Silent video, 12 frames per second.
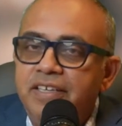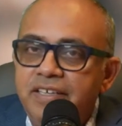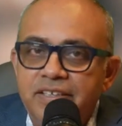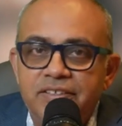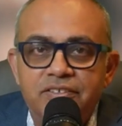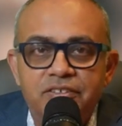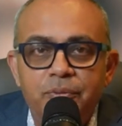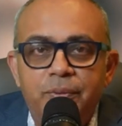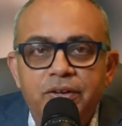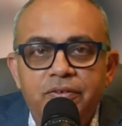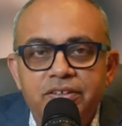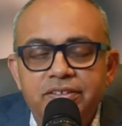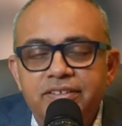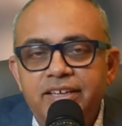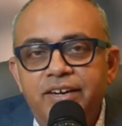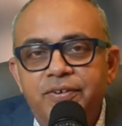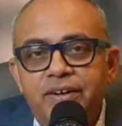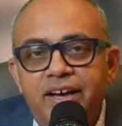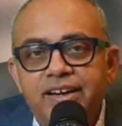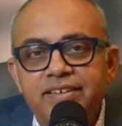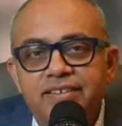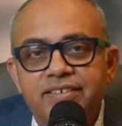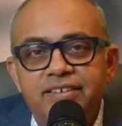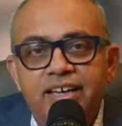Stupid questions I don't
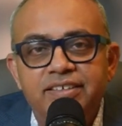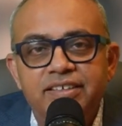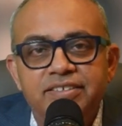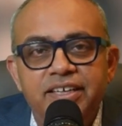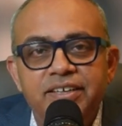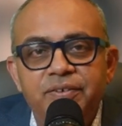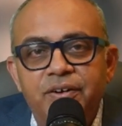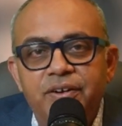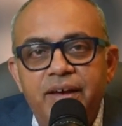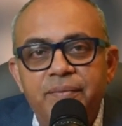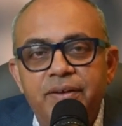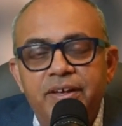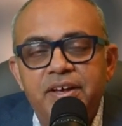answer, I just ignore them.